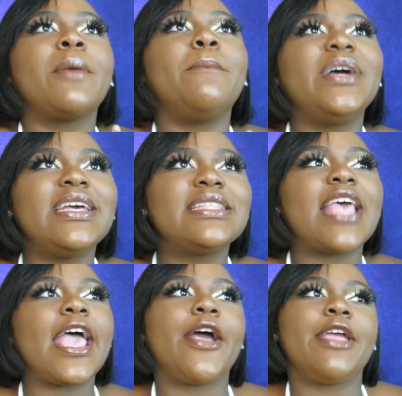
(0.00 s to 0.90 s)
But
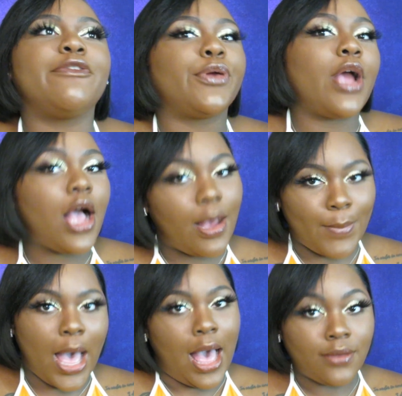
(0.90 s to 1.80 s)
however,
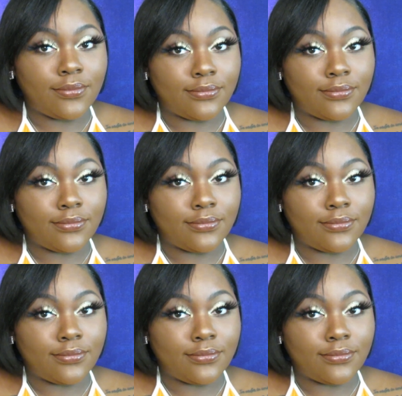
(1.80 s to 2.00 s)
I